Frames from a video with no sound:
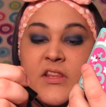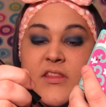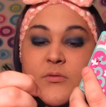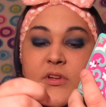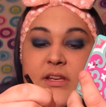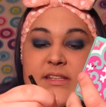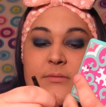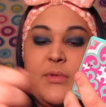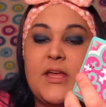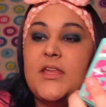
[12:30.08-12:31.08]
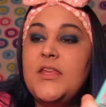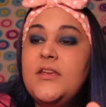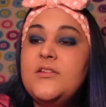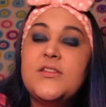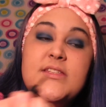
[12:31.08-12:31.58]
Then we're going to dip back in
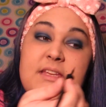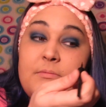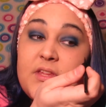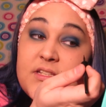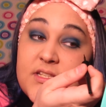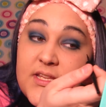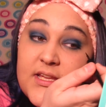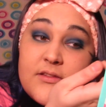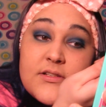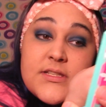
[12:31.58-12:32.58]
and do the same thing to the other